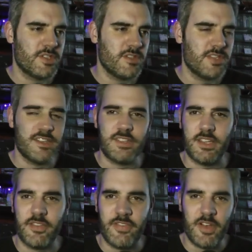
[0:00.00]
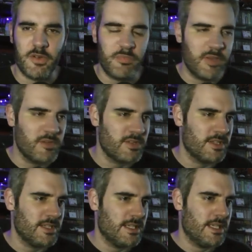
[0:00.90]
to testing the final build,
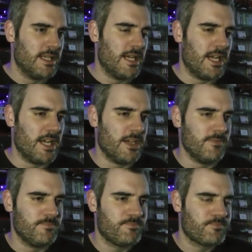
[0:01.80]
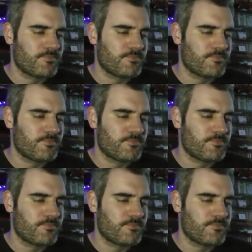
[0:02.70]
and